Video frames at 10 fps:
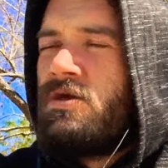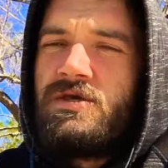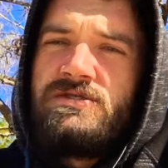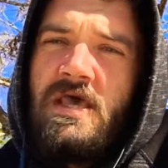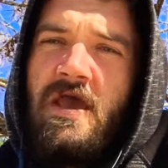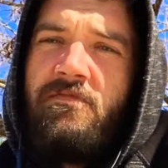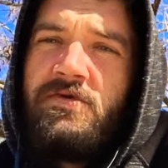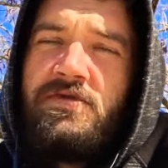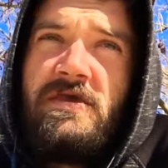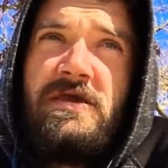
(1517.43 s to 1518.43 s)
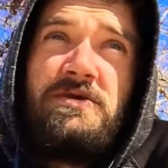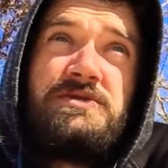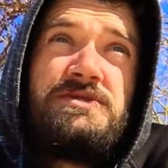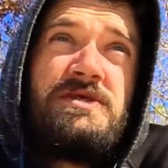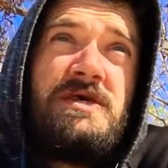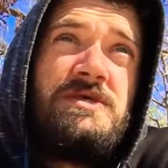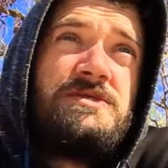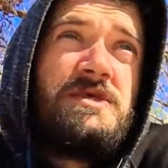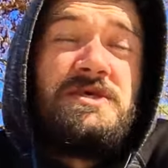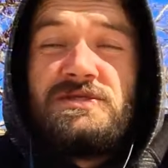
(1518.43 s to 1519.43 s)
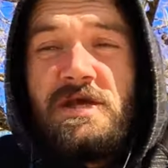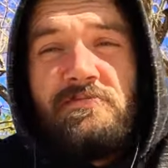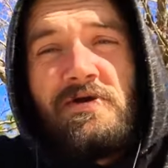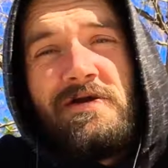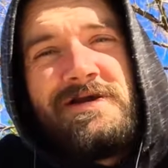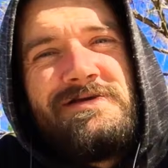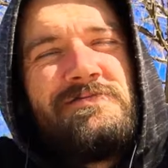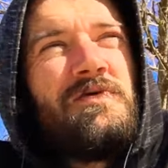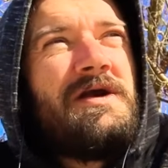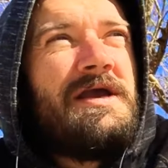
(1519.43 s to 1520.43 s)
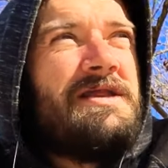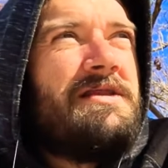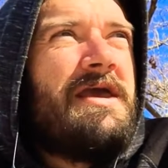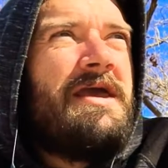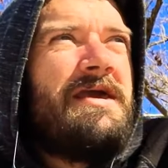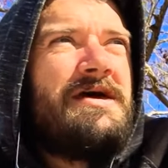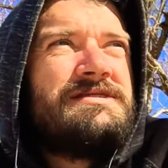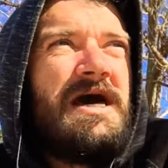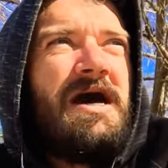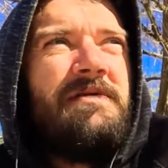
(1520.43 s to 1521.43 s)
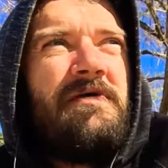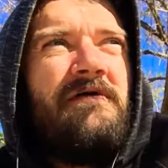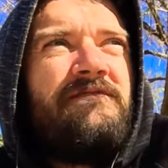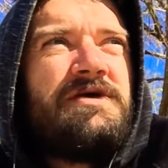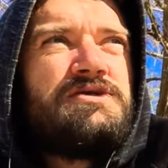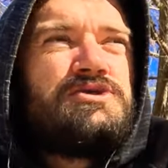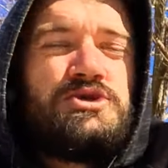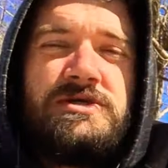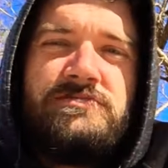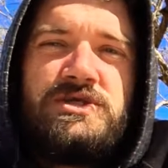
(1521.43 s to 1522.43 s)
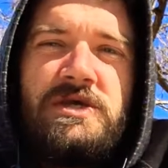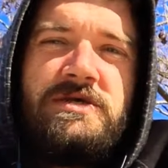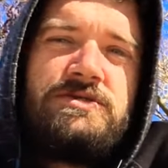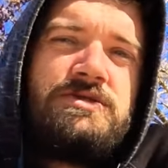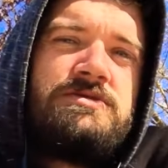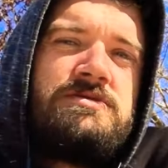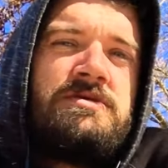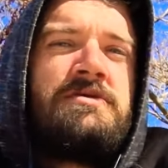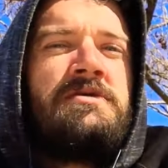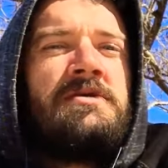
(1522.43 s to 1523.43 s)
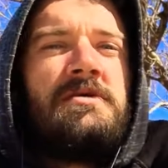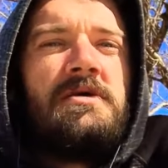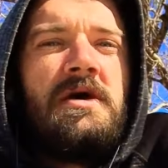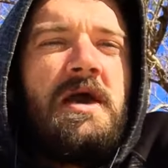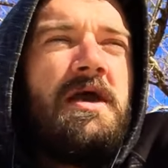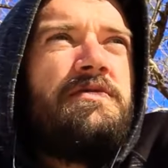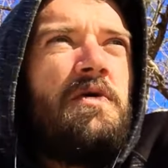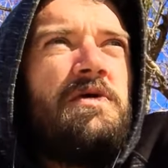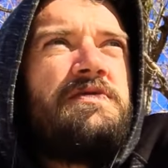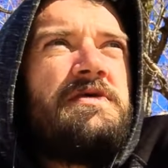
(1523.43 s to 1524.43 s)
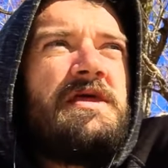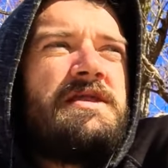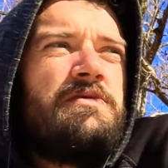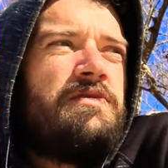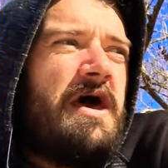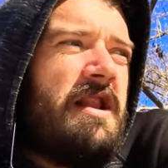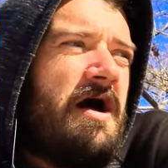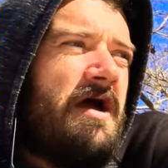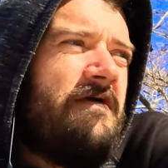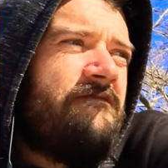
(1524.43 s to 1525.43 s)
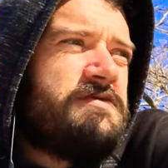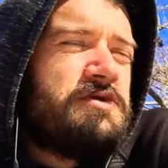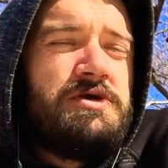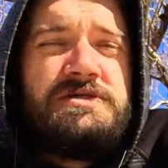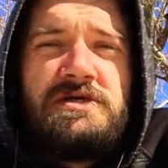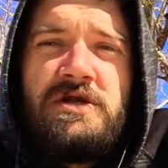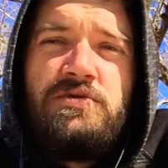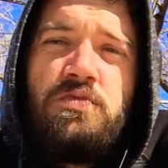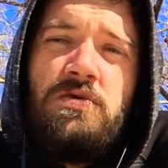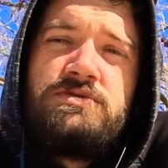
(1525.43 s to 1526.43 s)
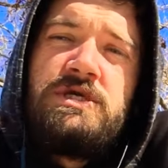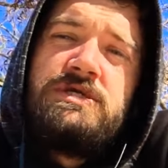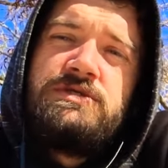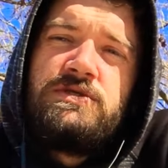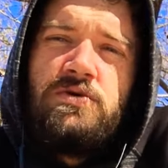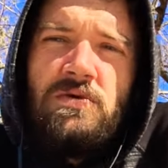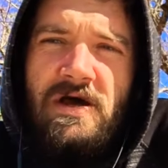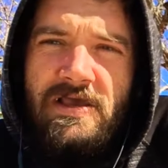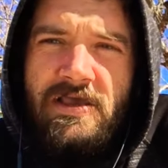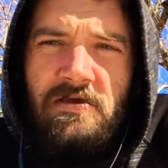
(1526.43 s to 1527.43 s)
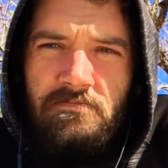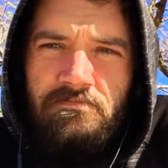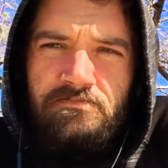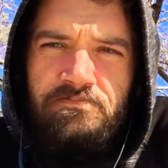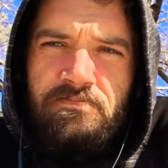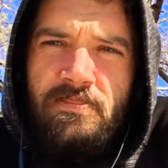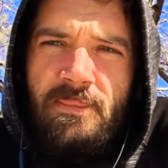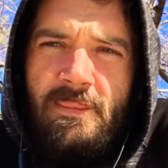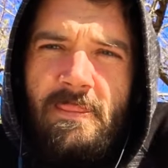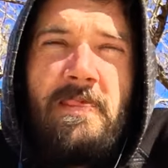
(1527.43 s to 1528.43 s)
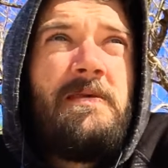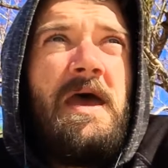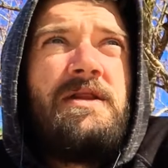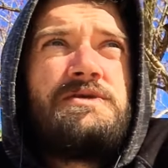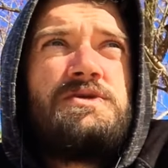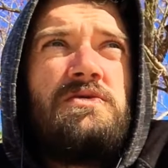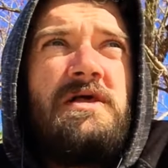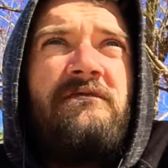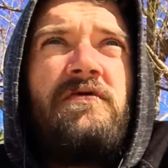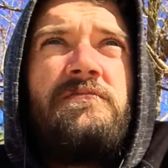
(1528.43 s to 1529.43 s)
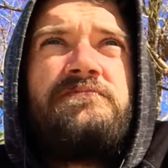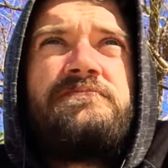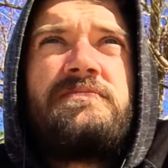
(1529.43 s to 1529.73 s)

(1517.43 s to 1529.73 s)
Because everything here is temporary. We're in a time of extreme change. And the only thing that I've decreed and declared won't change is who I am at a soul level.